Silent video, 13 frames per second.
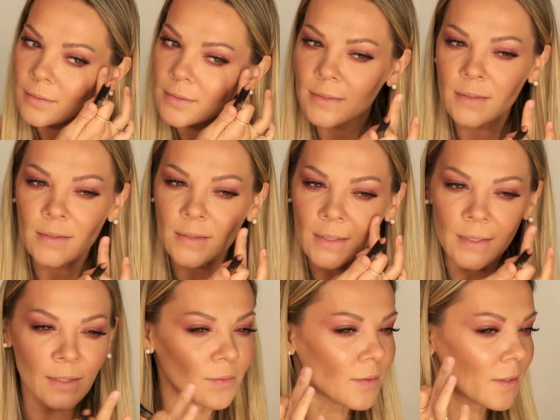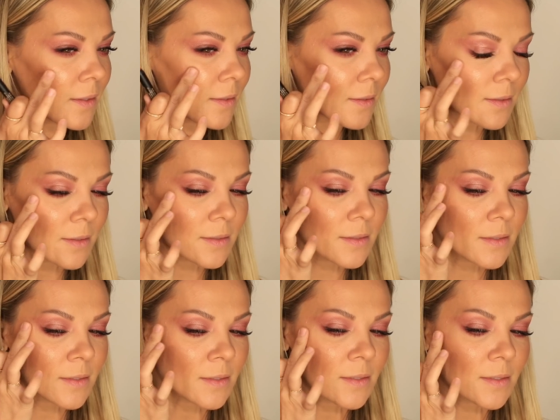Let's see, now that this
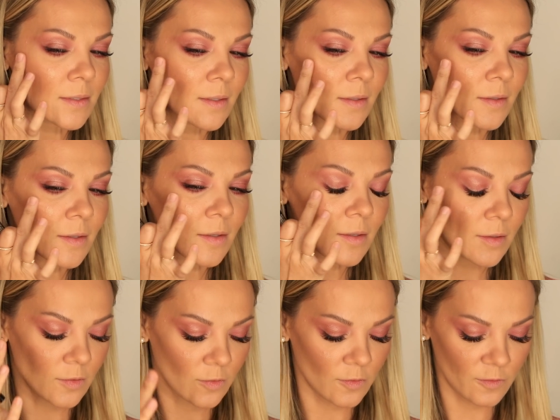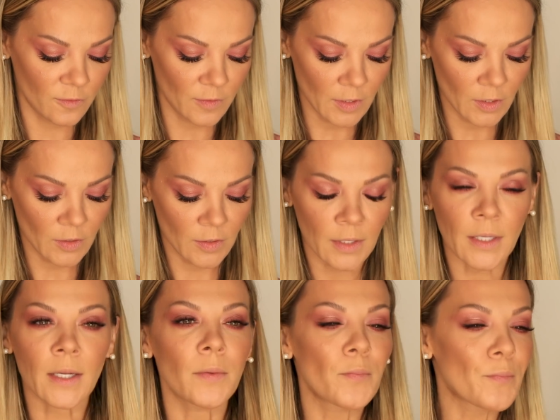is
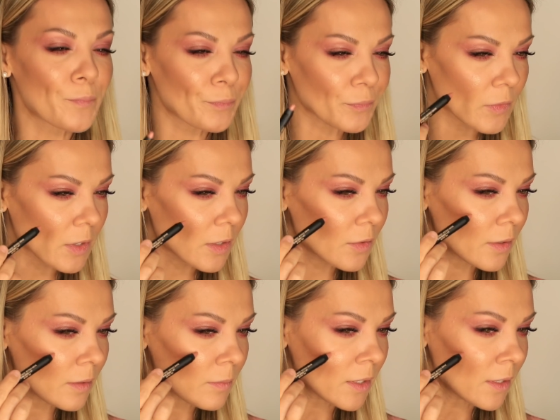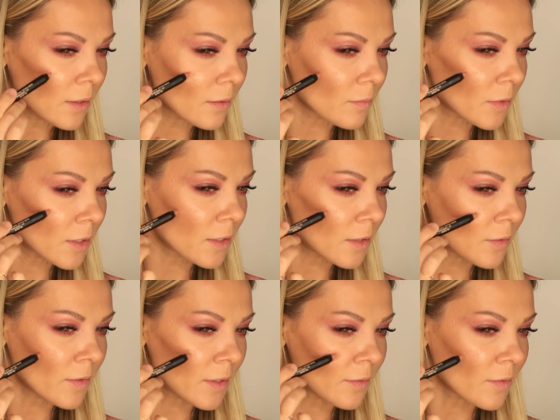fairly creamy, I'm going to
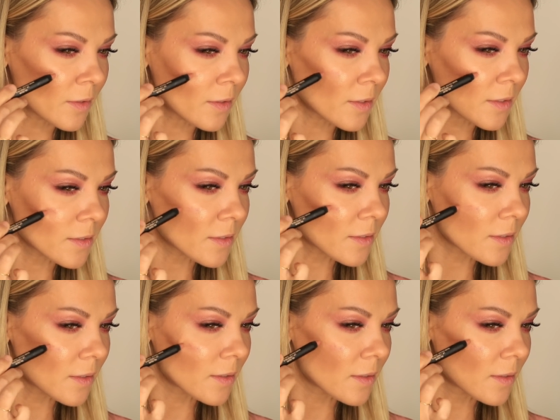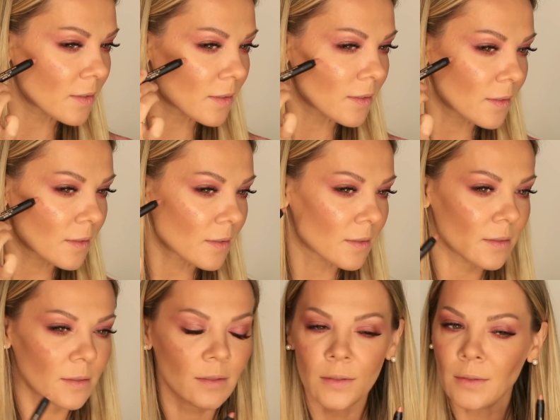go in with this
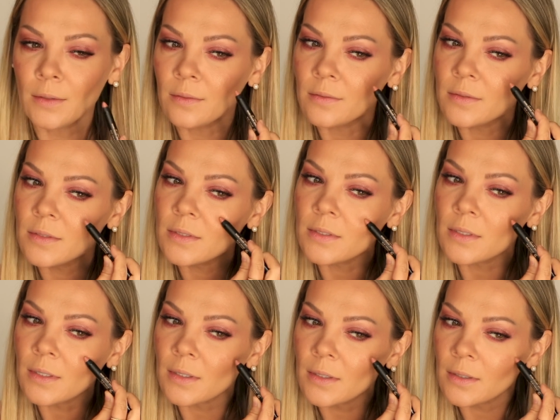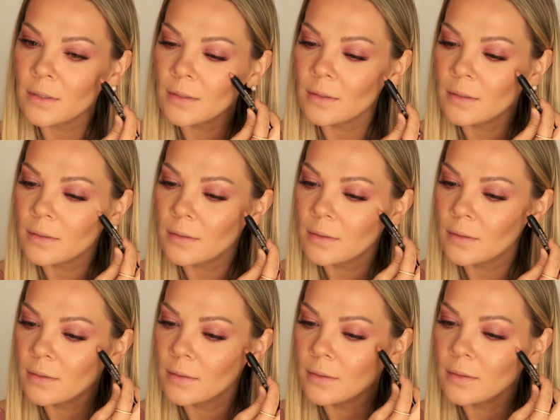Nude Stick.
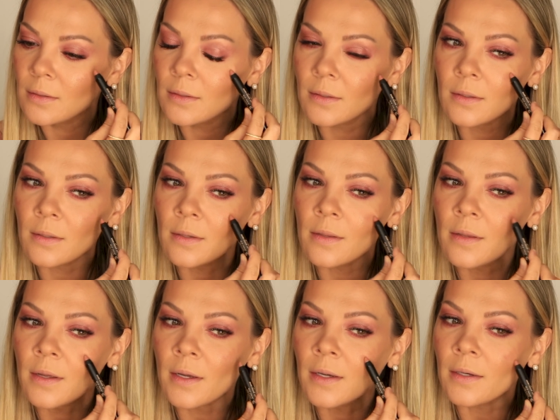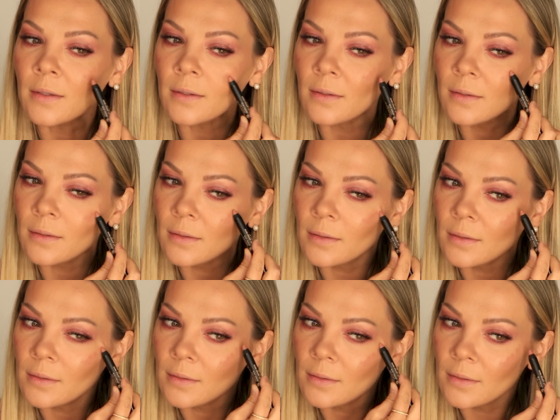And then
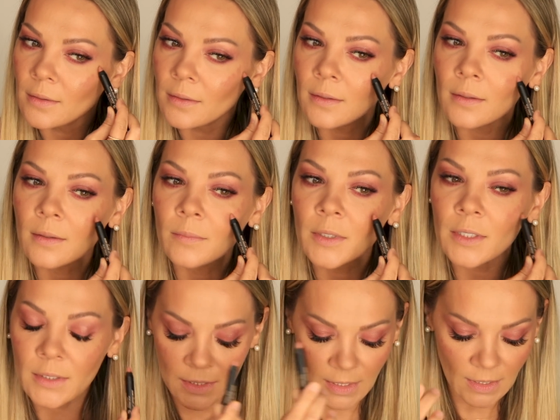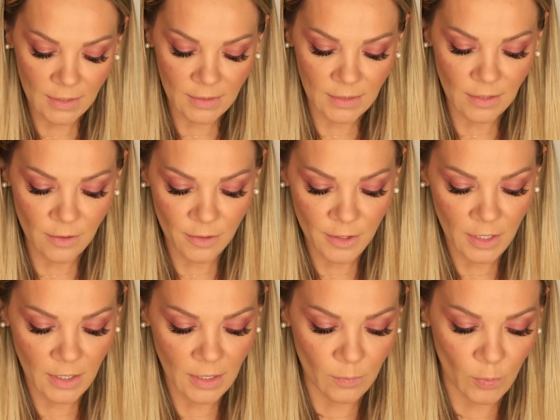I'm going to take a
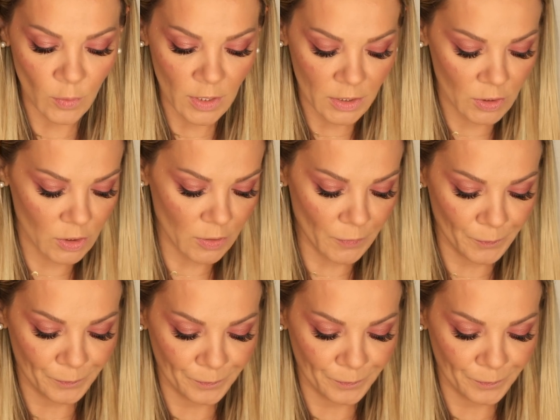synthetic brush